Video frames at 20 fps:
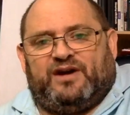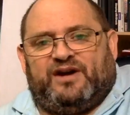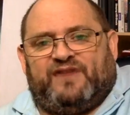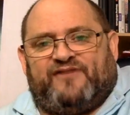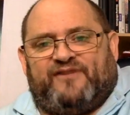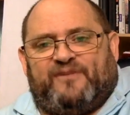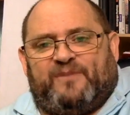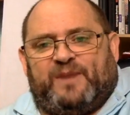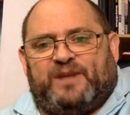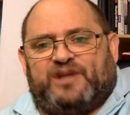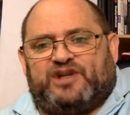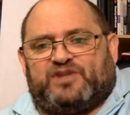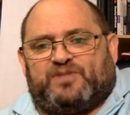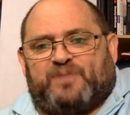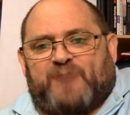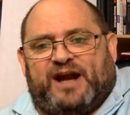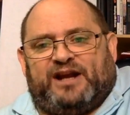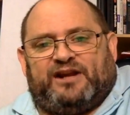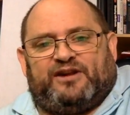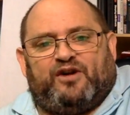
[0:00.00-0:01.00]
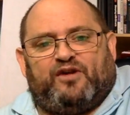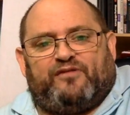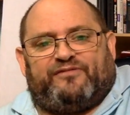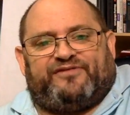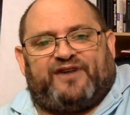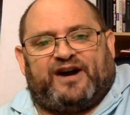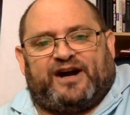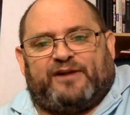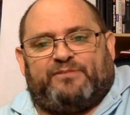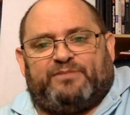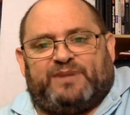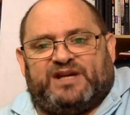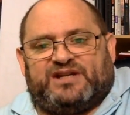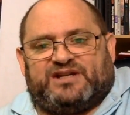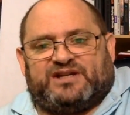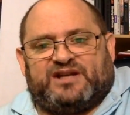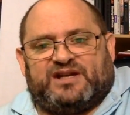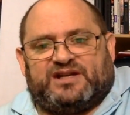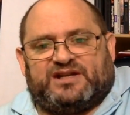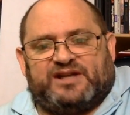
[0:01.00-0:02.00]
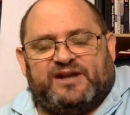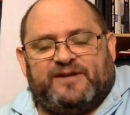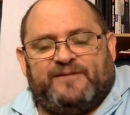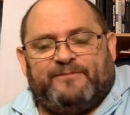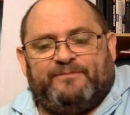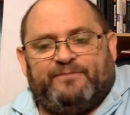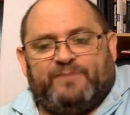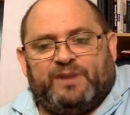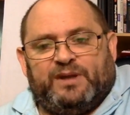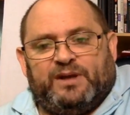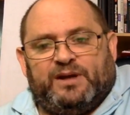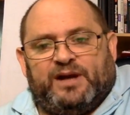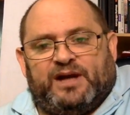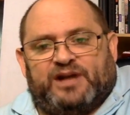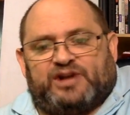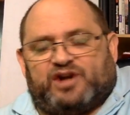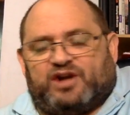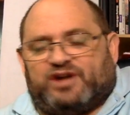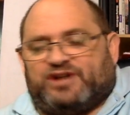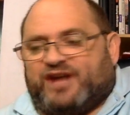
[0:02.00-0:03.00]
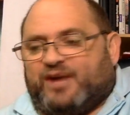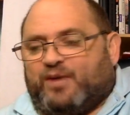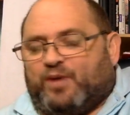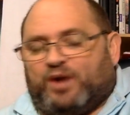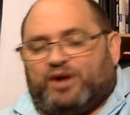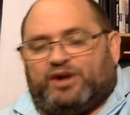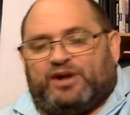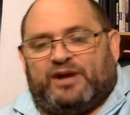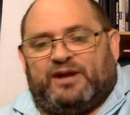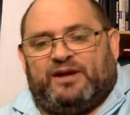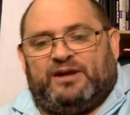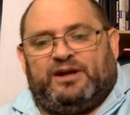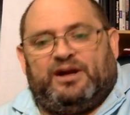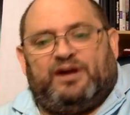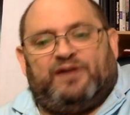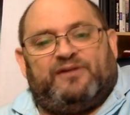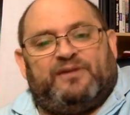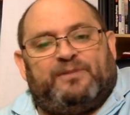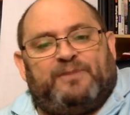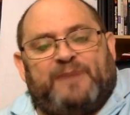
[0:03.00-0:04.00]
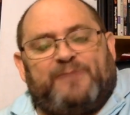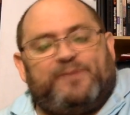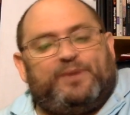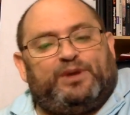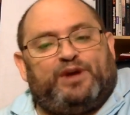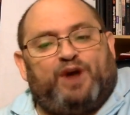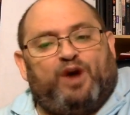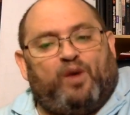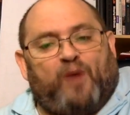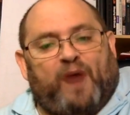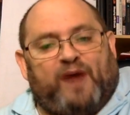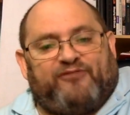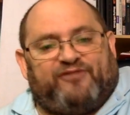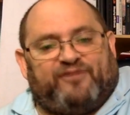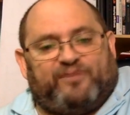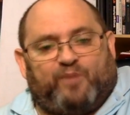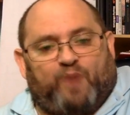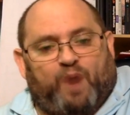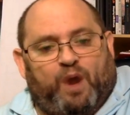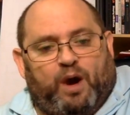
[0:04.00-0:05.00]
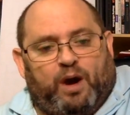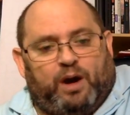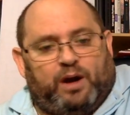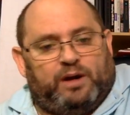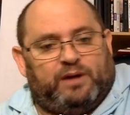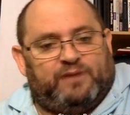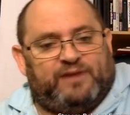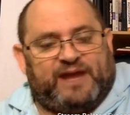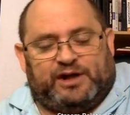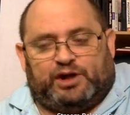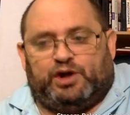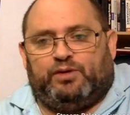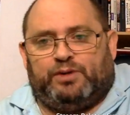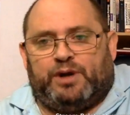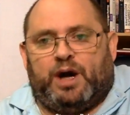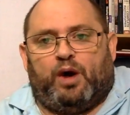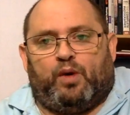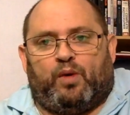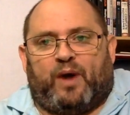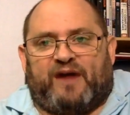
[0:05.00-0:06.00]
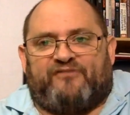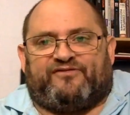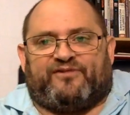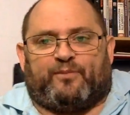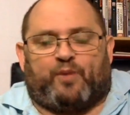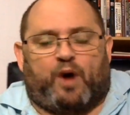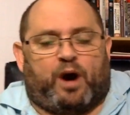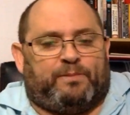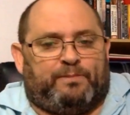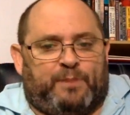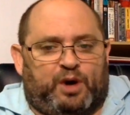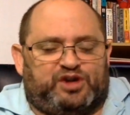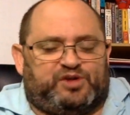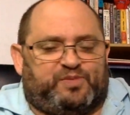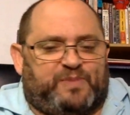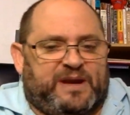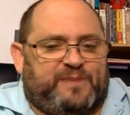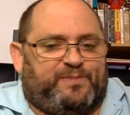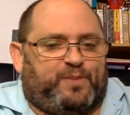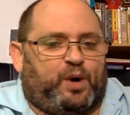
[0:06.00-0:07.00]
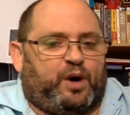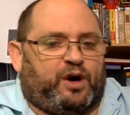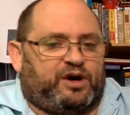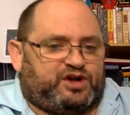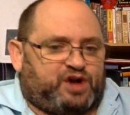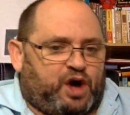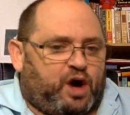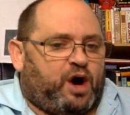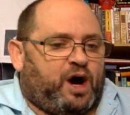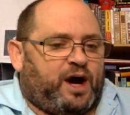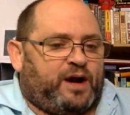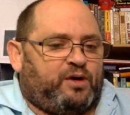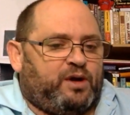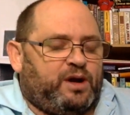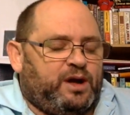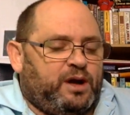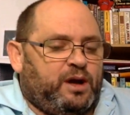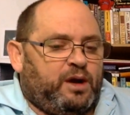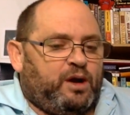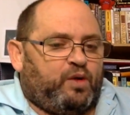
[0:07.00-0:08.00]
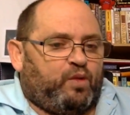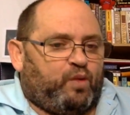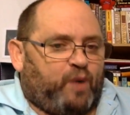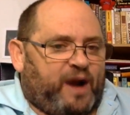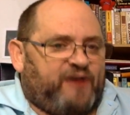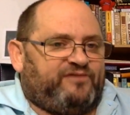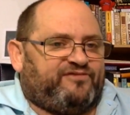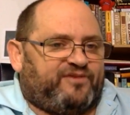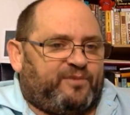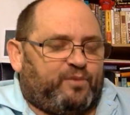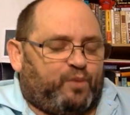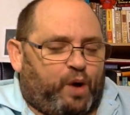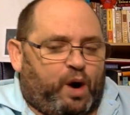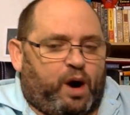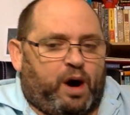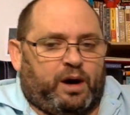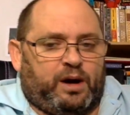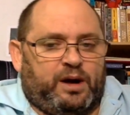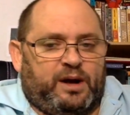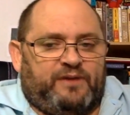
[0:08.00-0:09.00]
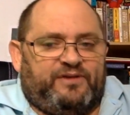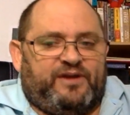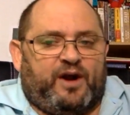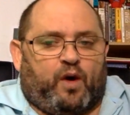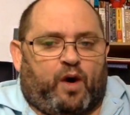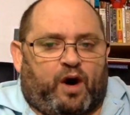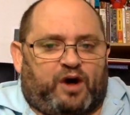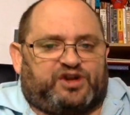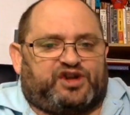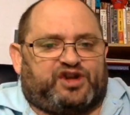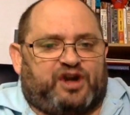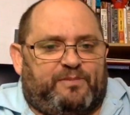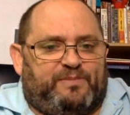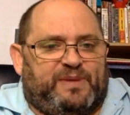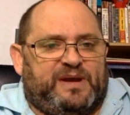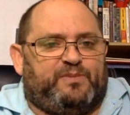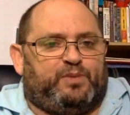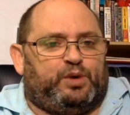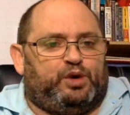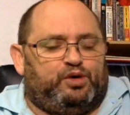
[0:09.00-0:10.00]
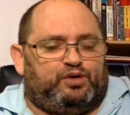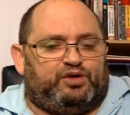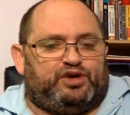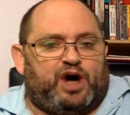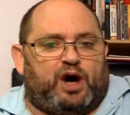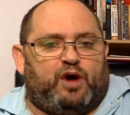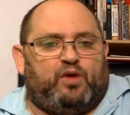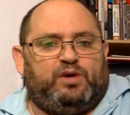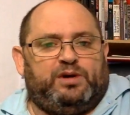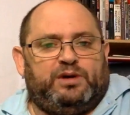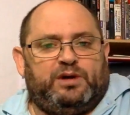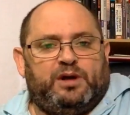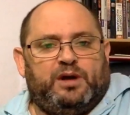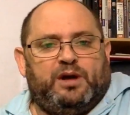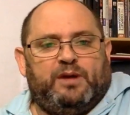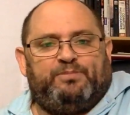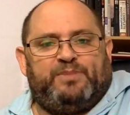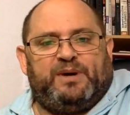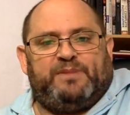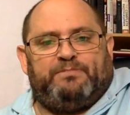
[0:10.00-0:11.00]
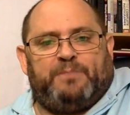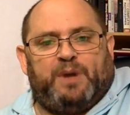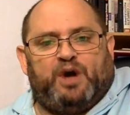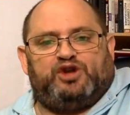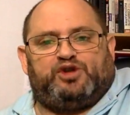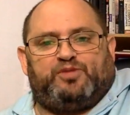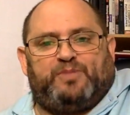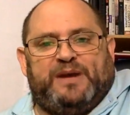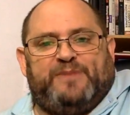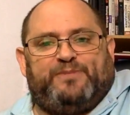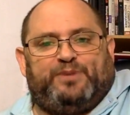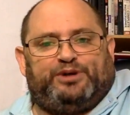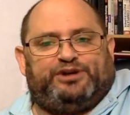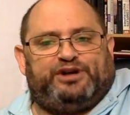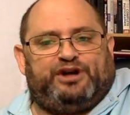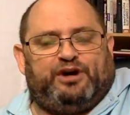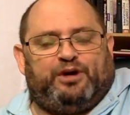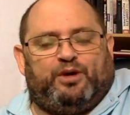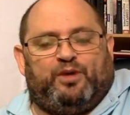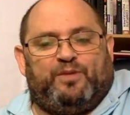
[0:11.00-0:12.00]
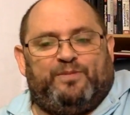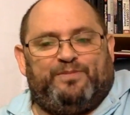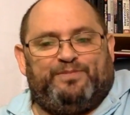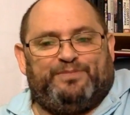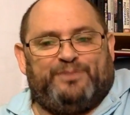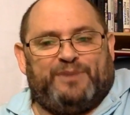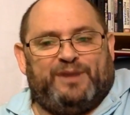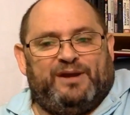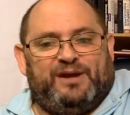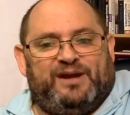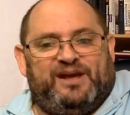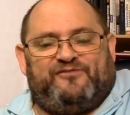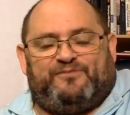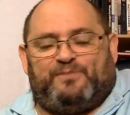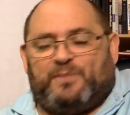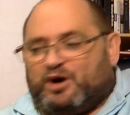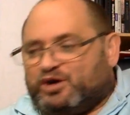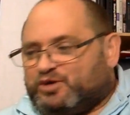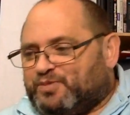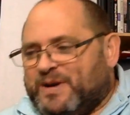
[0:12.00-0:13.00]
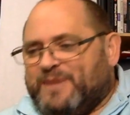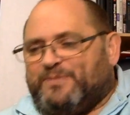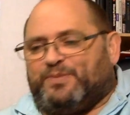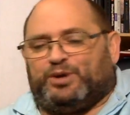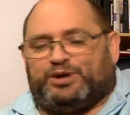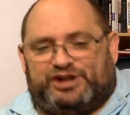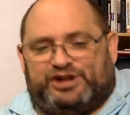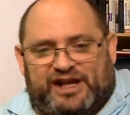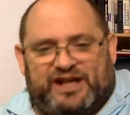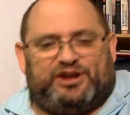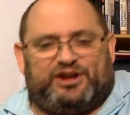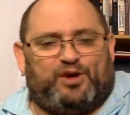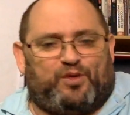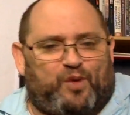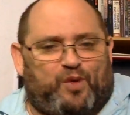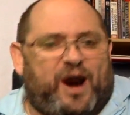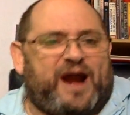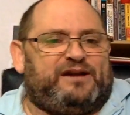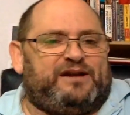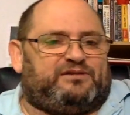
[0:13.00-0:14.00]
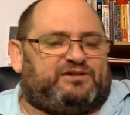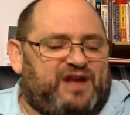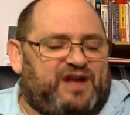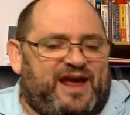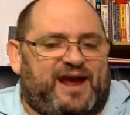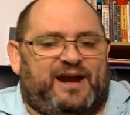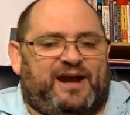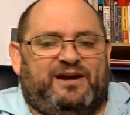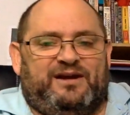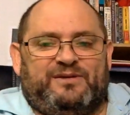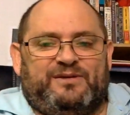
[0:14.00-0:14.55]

everybody just minded their own fucking business, as long as they weren't, people know right from wrong. They do know right from wrong. Most people are taught right from wrong. There are some people who don't, but most people do. If most people did the right thing,